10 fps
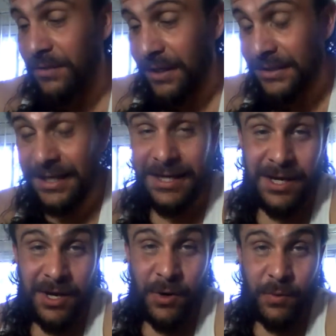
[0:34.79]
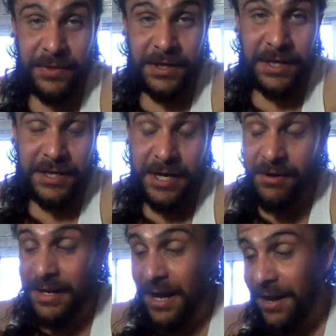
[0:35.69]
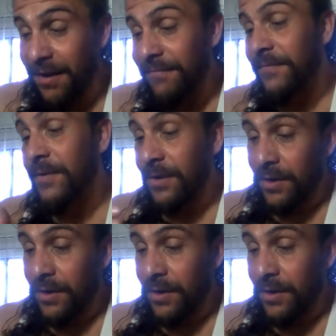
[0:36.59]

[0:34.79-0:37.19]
Like I said, within the year and a half,